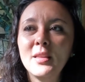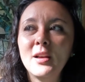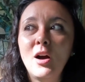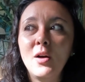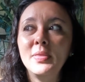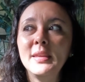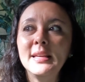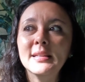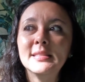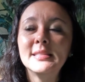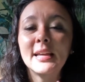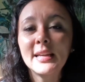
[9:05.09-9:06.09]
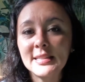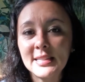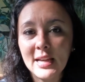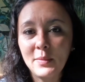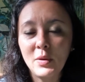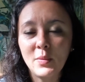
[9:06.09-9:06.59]
On the second
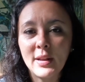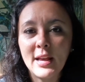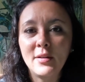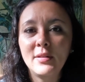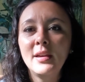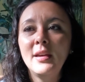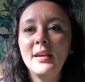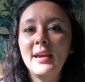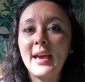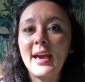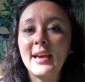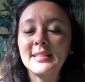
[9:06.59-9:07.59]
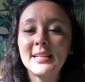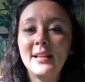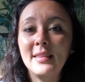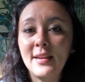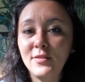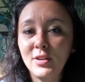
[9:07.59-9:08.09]
time we went out at
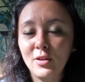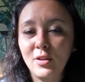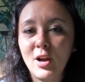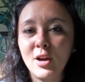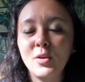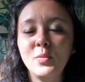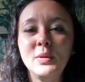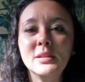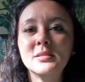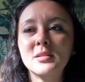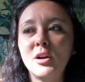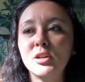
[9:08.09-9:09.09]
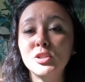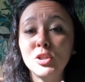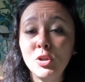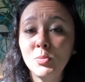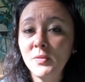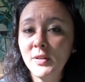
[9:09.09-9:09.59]
11 o'clock, we saw
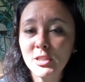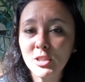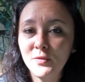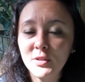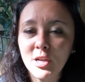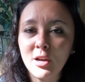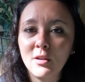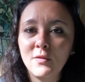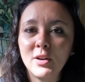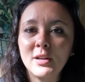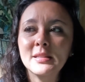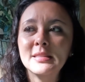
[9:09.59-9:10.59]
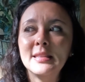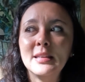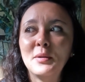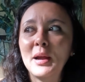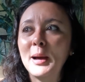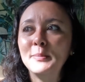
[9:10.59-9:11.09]
2 professional photographers, and they
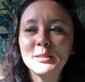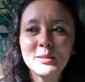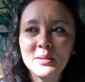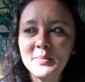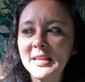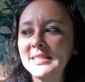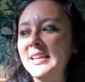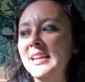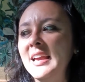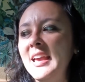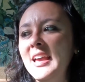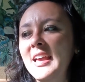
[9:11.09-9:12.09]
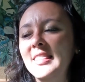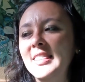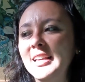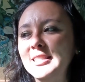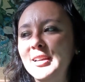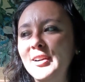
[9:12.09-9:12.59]
were absolutely amazing.
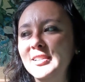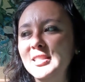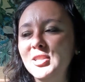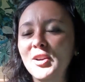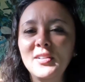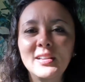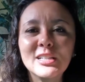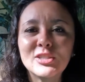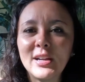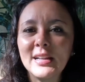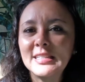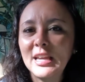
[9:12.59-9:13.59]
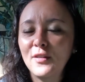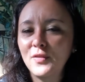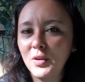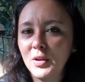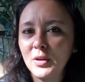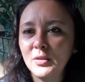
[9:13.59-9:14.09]
They saw us struggling trying to take
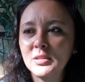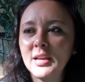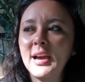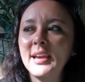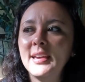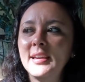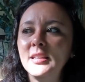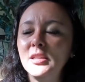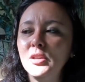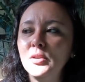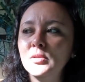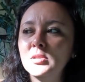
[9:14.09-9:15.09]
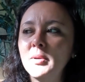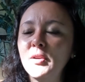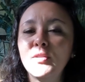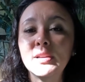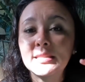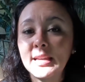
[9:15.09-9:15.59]
photos. I had used my
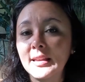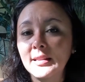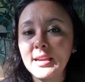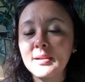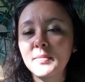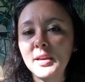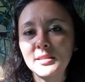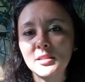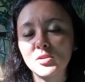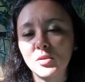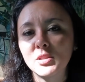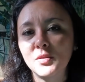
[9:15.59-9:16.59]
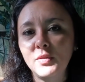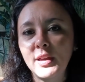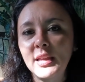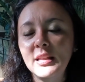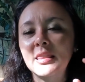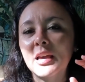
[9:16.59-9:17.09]
friend's headlamp as a source of light.